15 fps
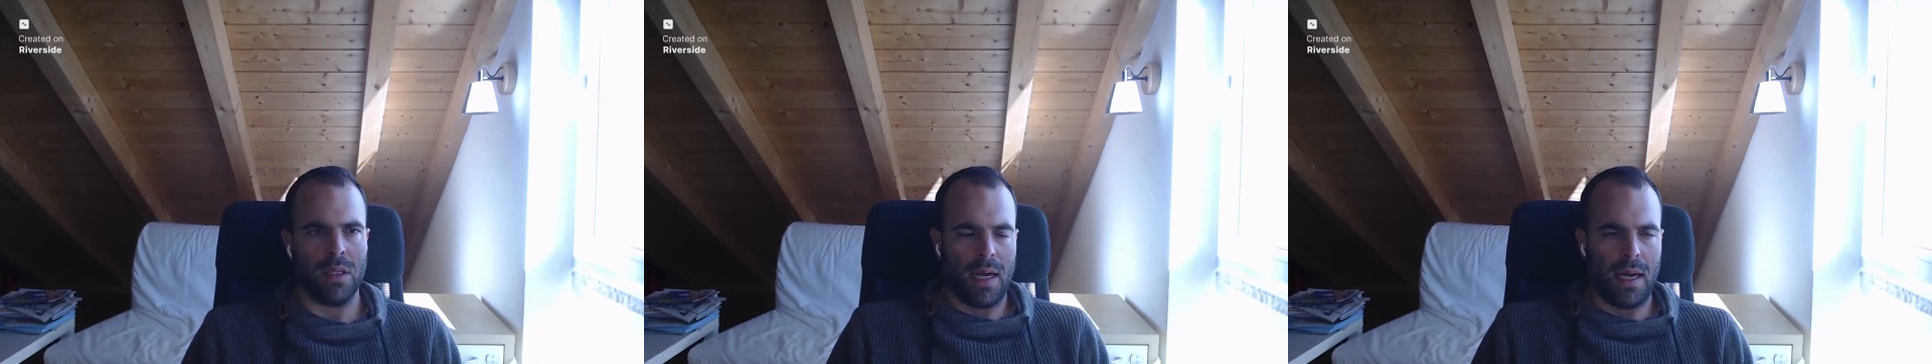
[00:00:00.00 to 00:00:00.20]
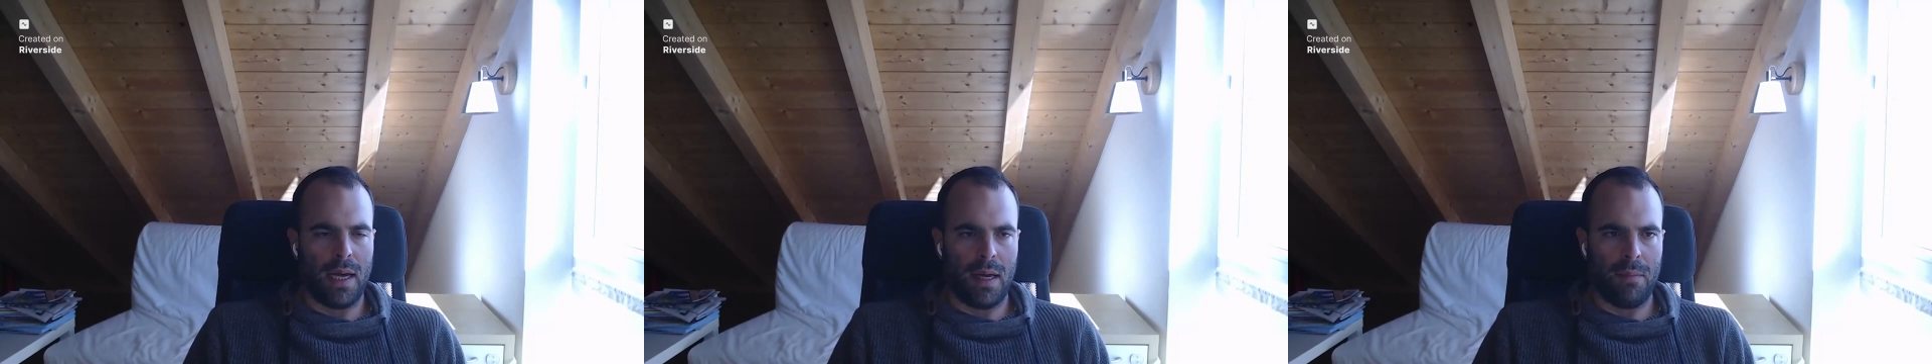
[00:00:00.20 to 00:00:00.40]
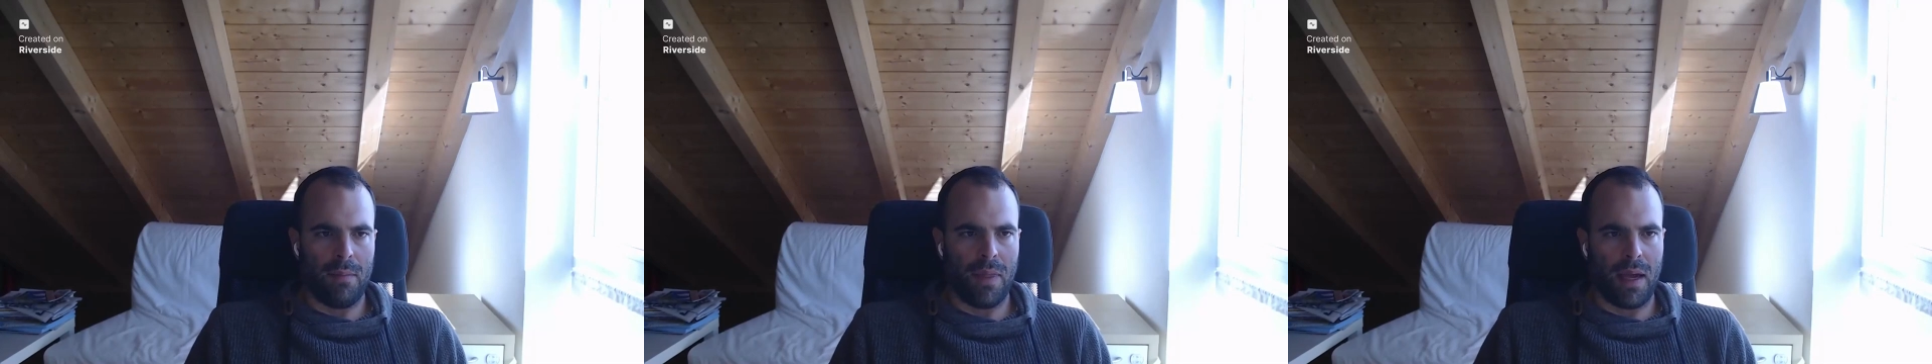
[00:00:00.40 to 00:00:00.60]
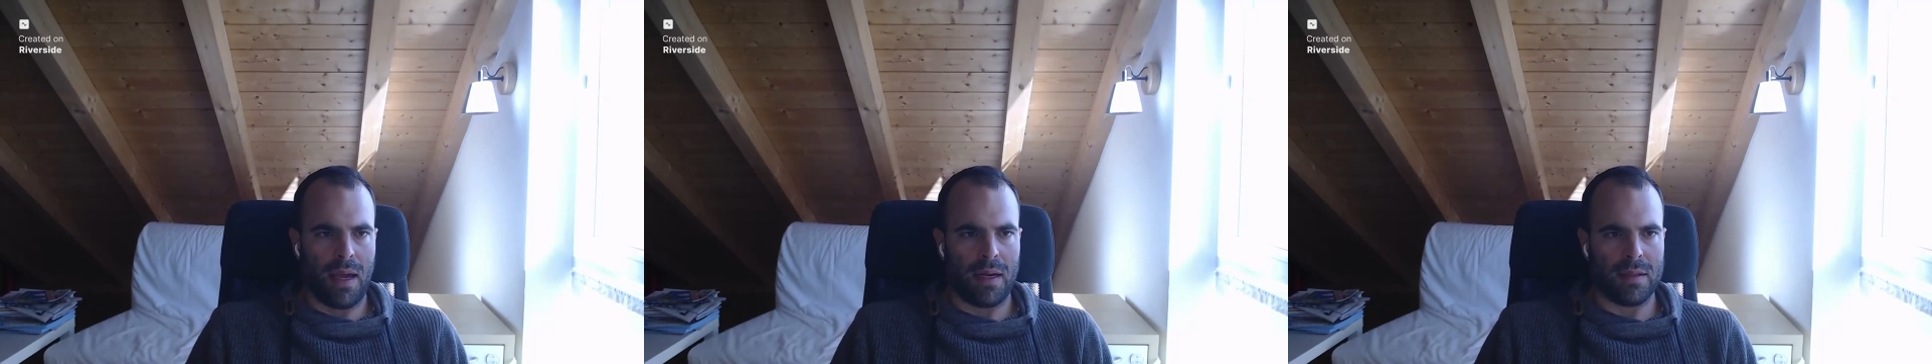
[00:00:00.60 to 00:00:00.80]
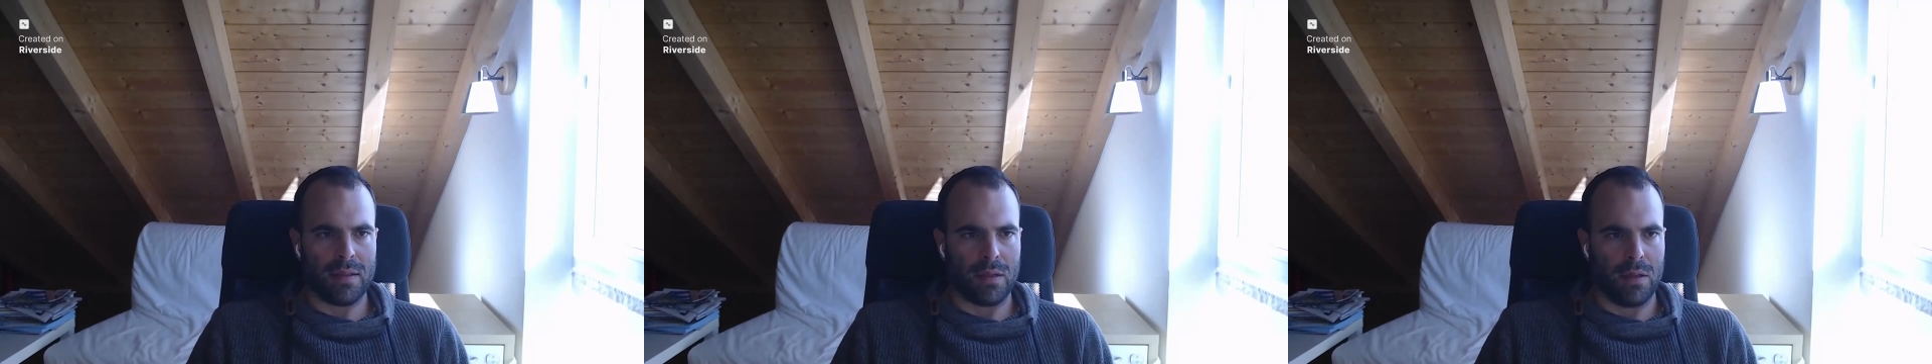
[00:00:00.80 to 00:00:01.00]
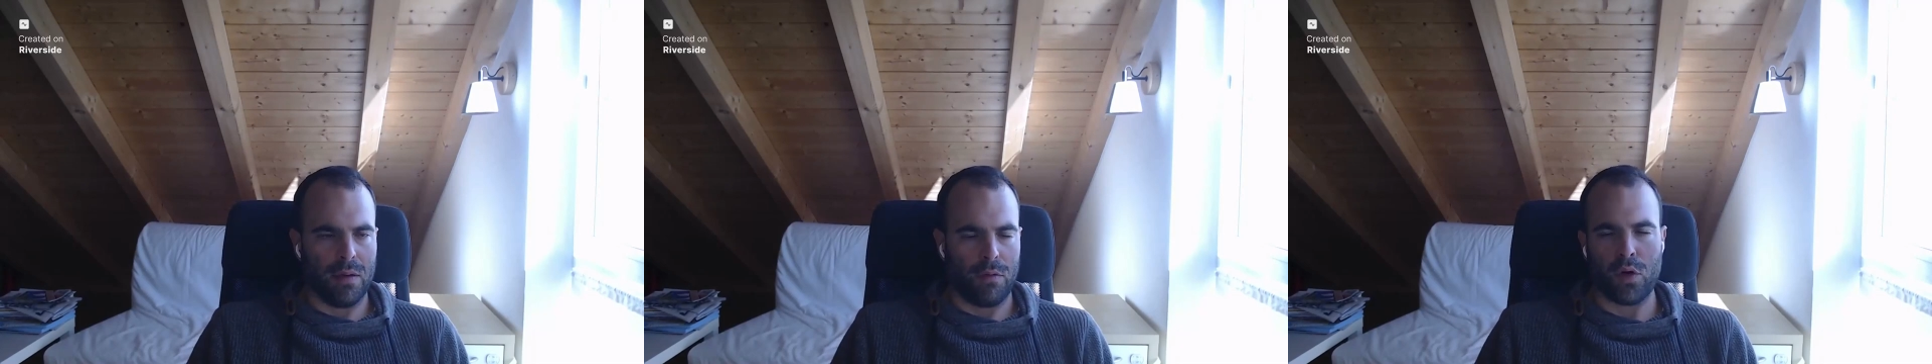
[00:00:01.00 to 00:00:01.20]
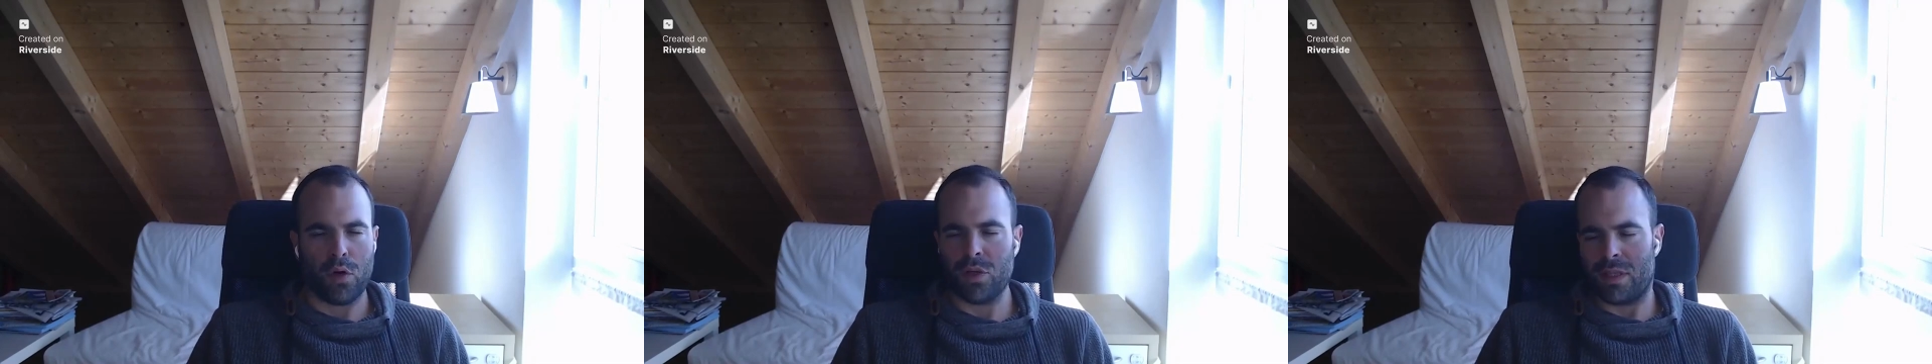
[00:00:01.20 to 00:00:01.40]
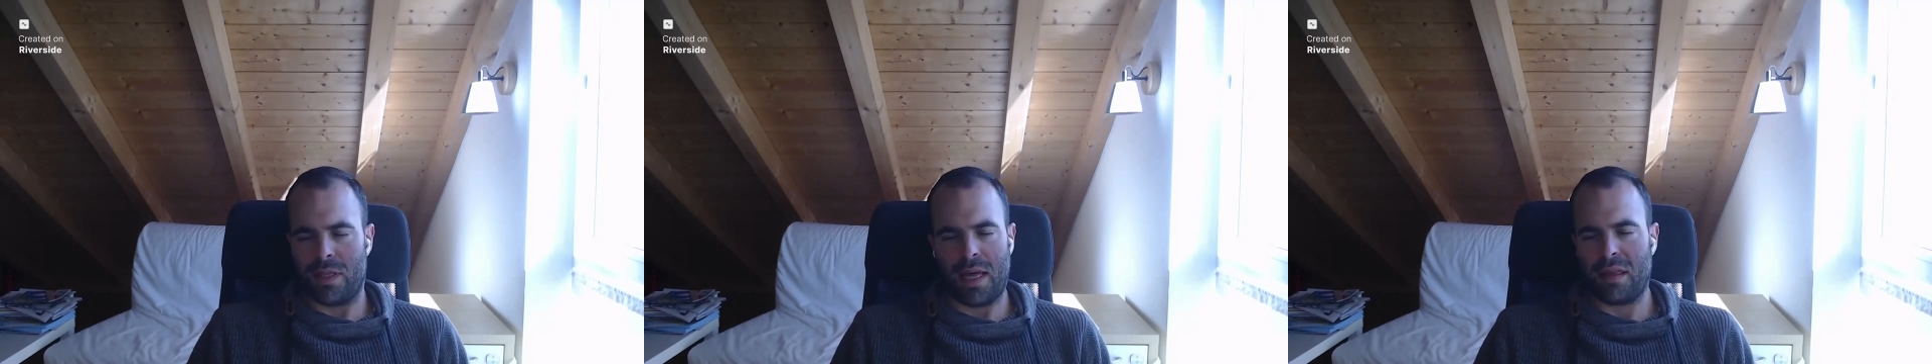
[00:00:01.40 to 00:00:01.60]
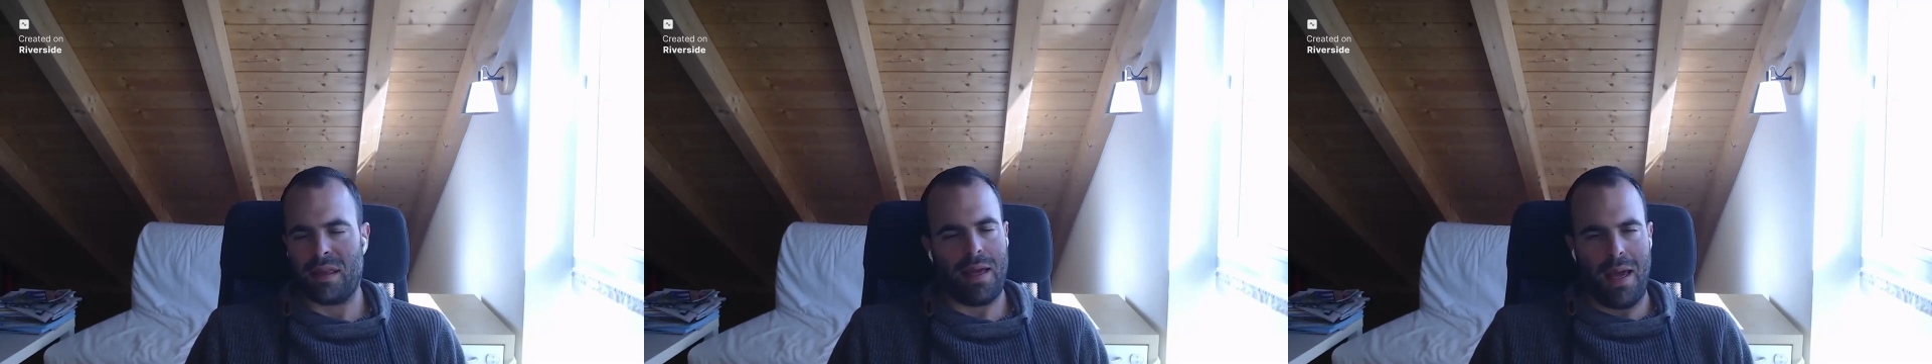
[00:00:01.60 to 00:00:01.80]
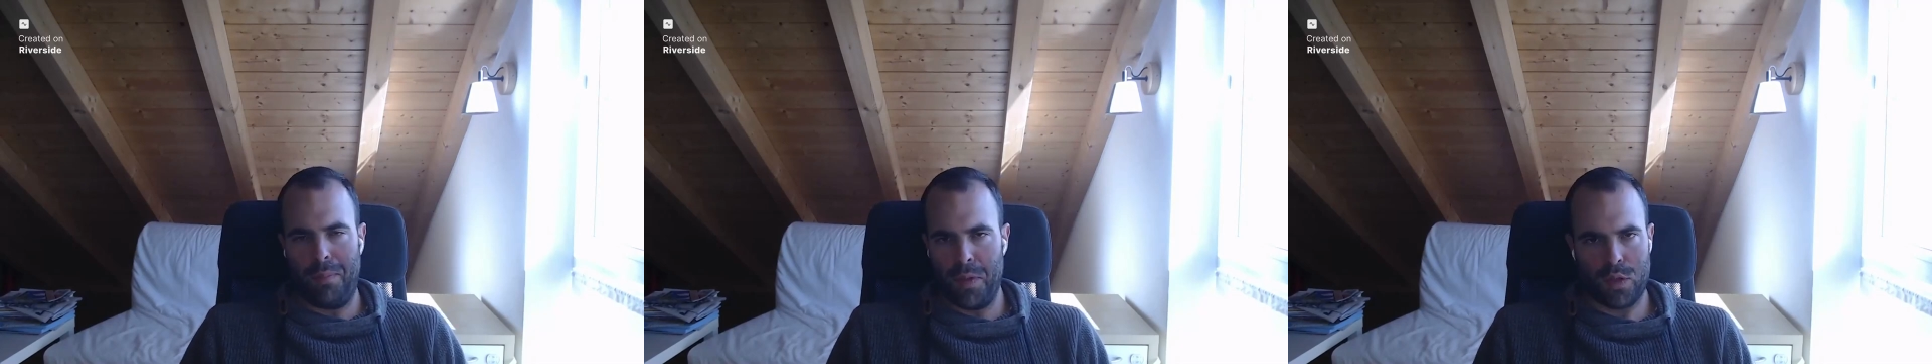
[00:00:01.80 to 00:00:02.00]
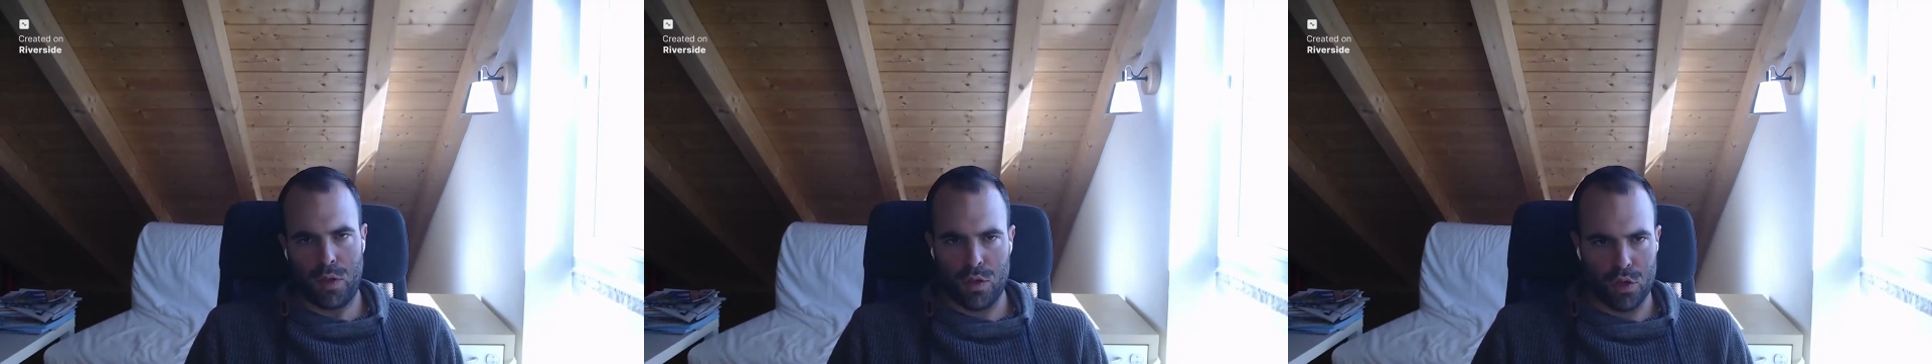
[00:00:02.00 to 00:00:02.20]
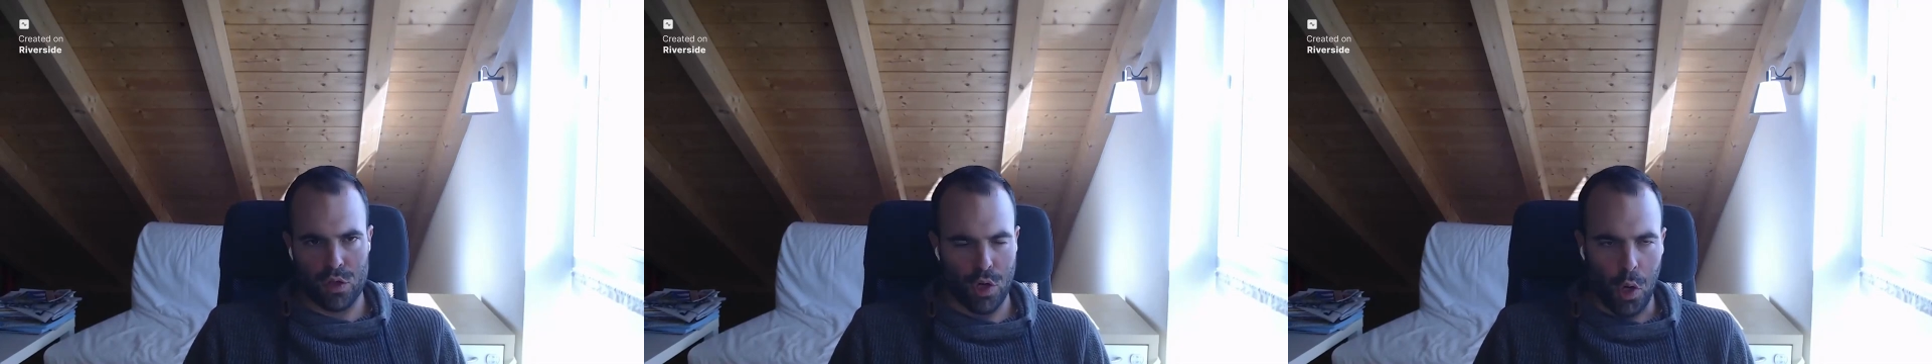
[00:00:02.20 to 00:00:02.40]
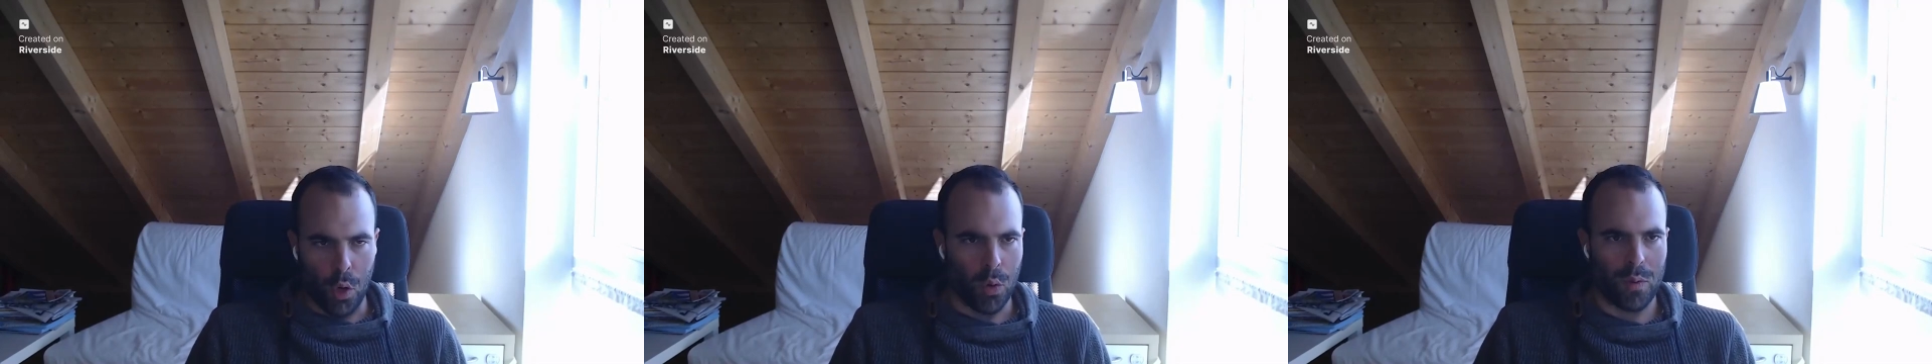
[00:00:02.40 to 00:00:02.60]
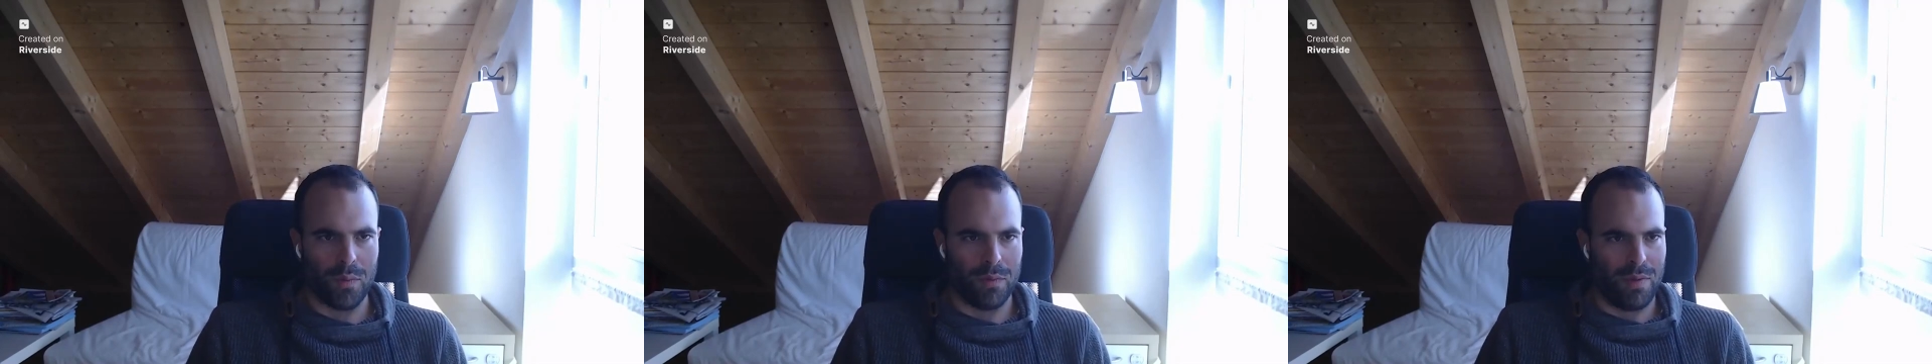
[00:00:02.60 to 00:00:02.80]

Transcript: Um, and of course, nothing happens on the show